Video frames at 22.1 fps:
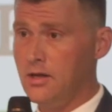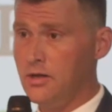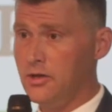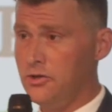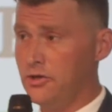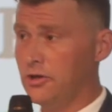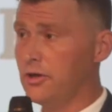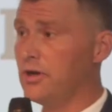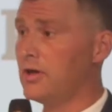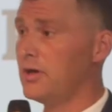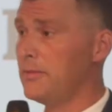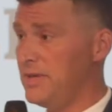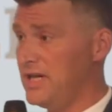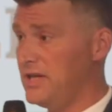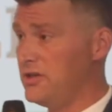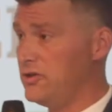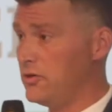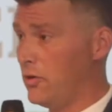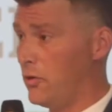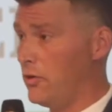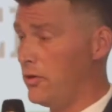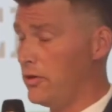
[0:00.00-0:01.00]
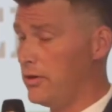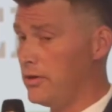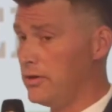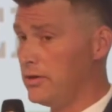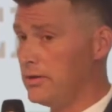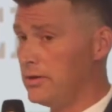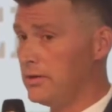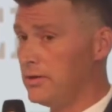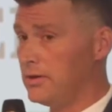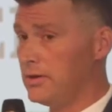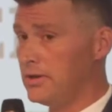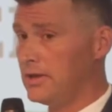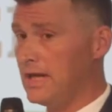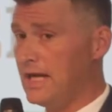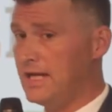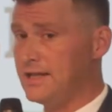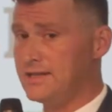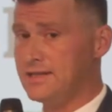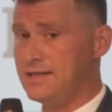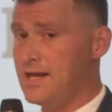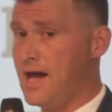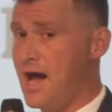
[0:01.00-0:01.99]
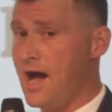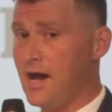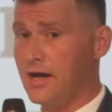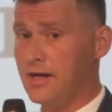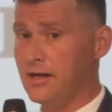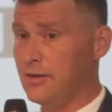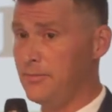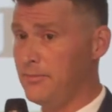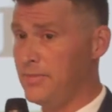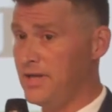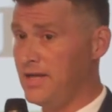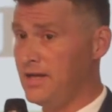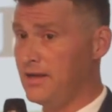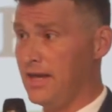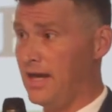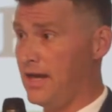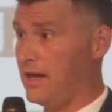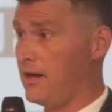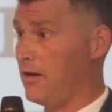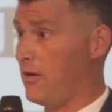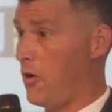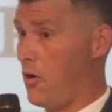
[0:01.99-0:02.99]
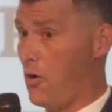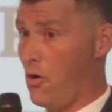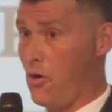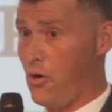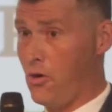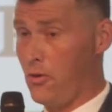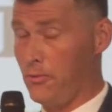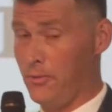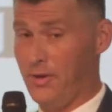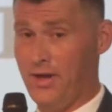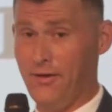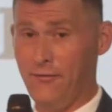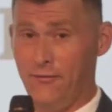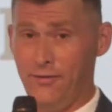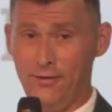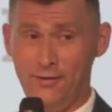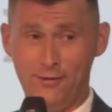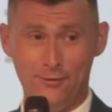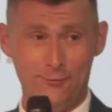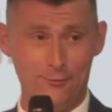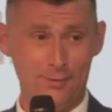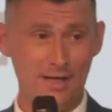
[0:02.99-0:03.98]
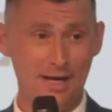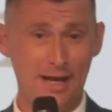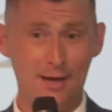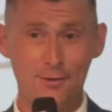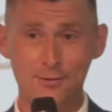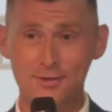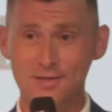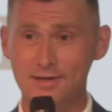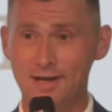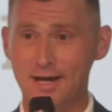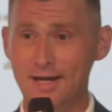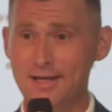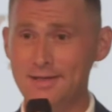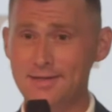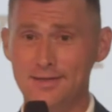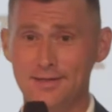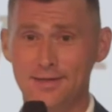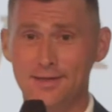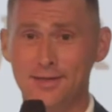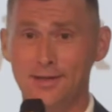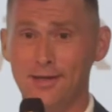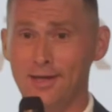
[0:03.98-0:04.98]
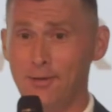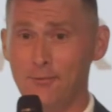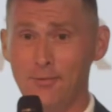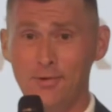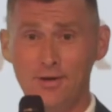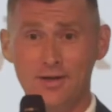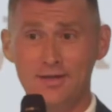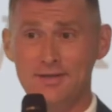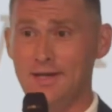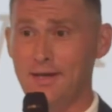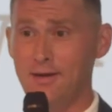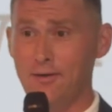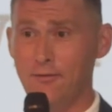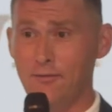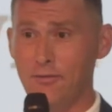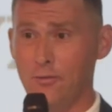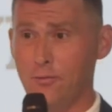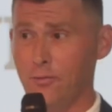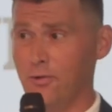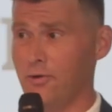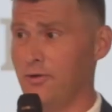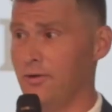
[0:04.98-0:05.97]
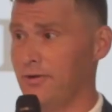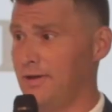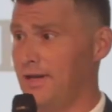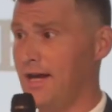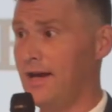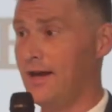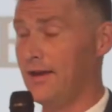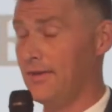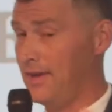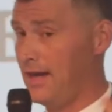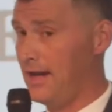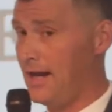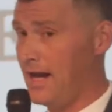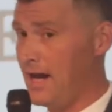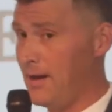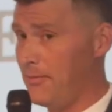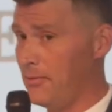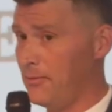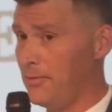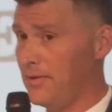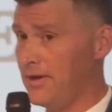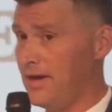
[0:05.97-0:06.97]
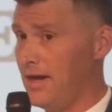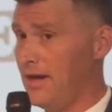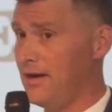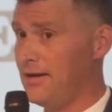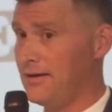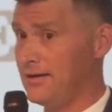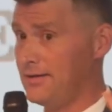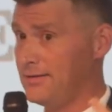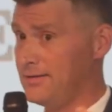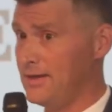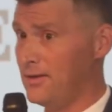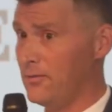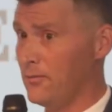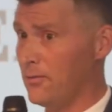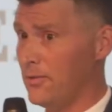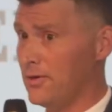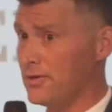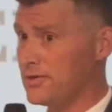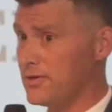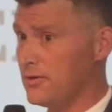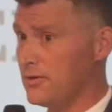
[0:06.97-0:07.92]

you're gonna be dull. It's not gonna be like, oh, we have a greenhouse in Iceland and like we're gonna take over the world. Yeah, that happened with Canada, it didn't work